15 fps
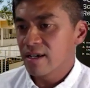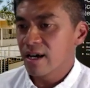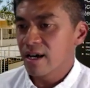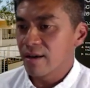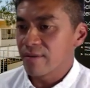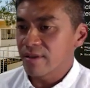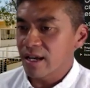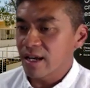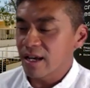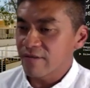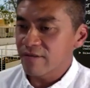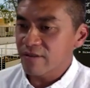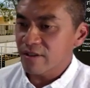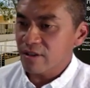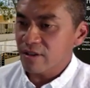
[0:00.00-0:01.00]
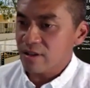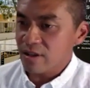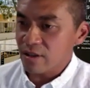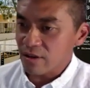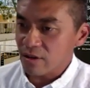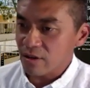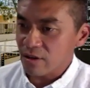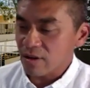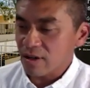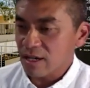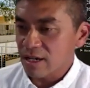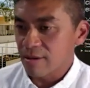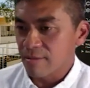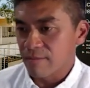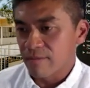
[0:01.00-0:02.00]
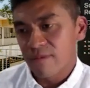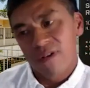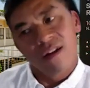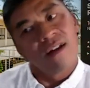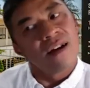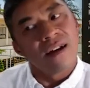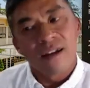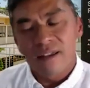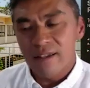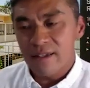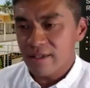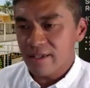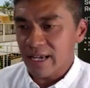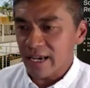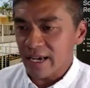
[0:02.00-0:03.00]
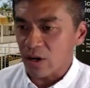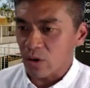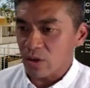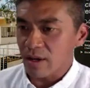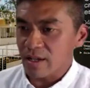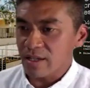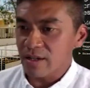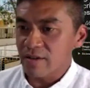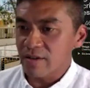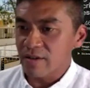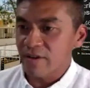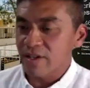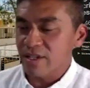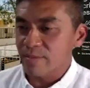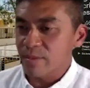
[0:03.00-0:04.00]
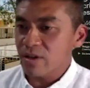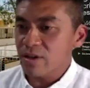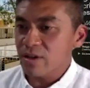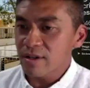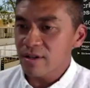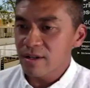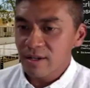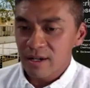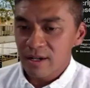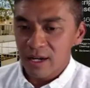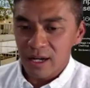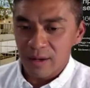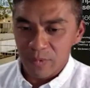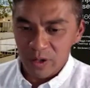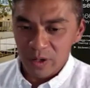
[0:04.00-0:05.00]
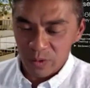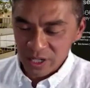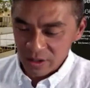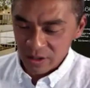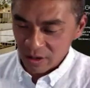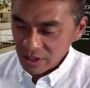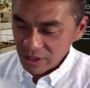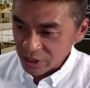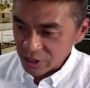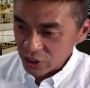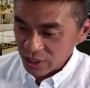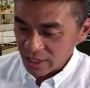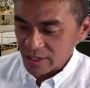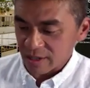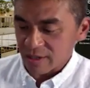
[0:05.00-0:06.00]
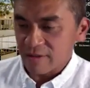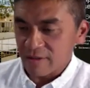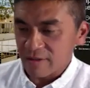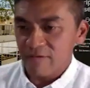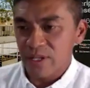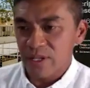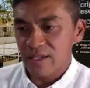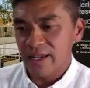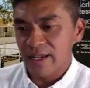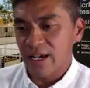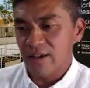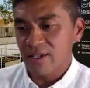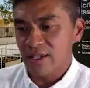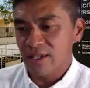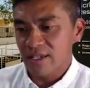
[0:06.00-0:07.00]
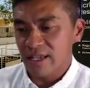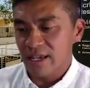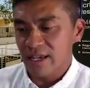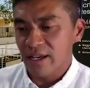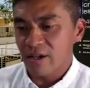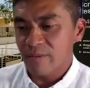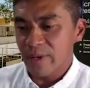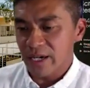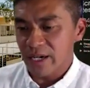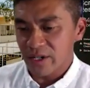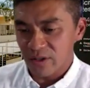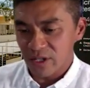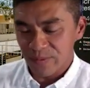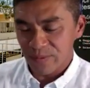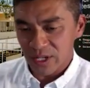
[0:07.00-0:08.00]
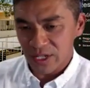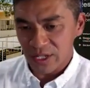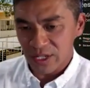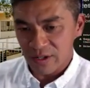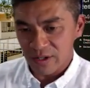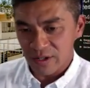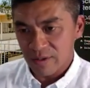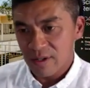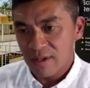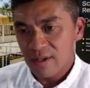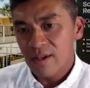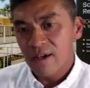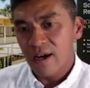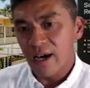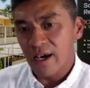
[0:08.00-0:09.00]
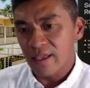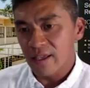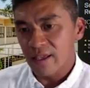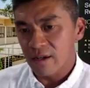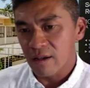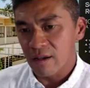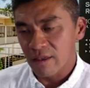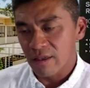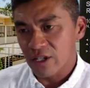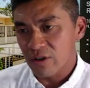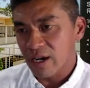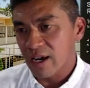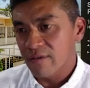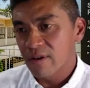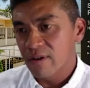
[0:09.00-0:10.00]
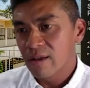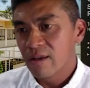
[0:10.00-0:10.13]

um, have clear um, SAGA orthologs that are very similar. Uh, but what's also interesting from this analysis is that other bacterial species that are highlighted on this graph,